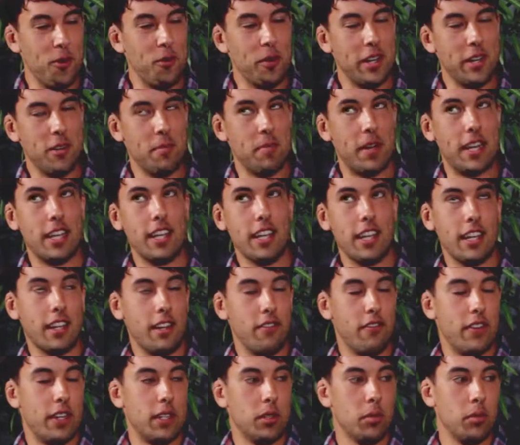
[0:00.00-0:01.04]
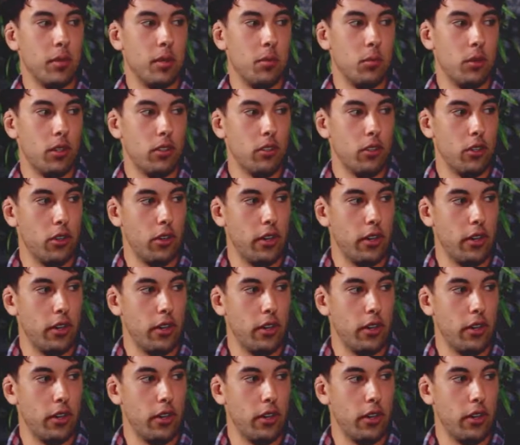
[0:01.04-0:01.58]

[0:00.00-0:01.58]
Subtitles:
when you're making an investment, what's your